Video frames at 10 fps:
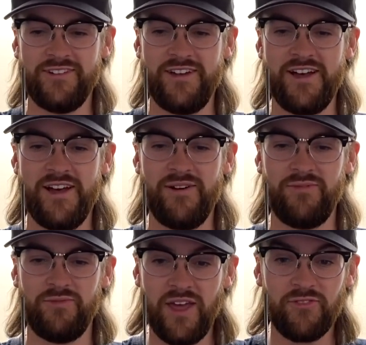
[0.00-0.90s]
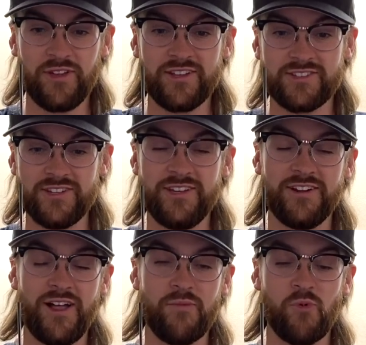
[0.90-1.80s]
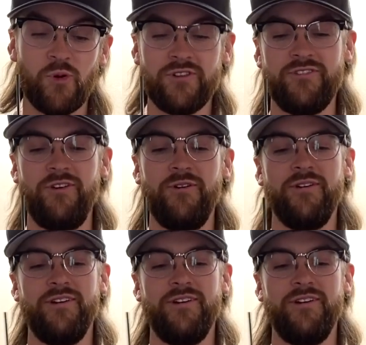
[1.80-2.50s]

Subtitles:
Definitely could see it a lot more, so